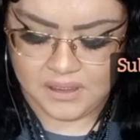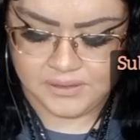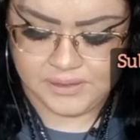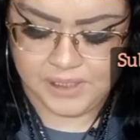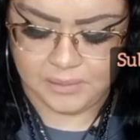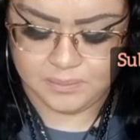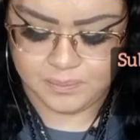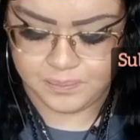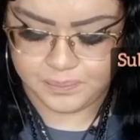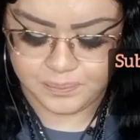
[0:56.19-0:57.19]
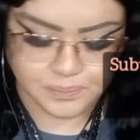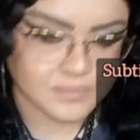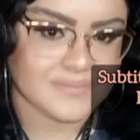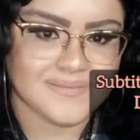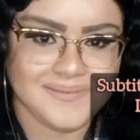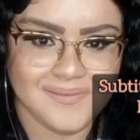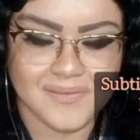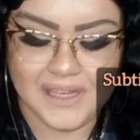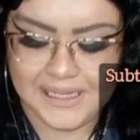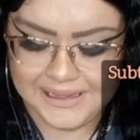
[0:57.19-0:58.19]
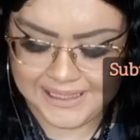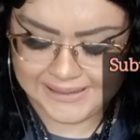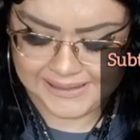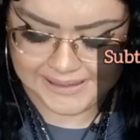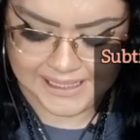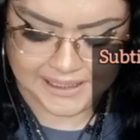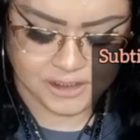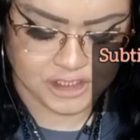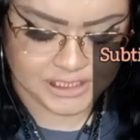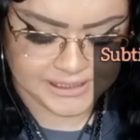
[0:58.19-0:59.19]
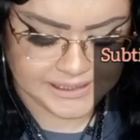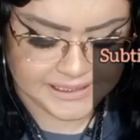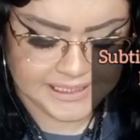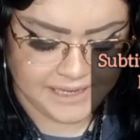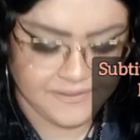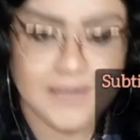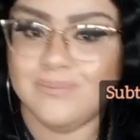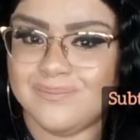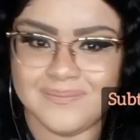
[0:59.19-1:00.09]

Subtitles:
So let's just dive in.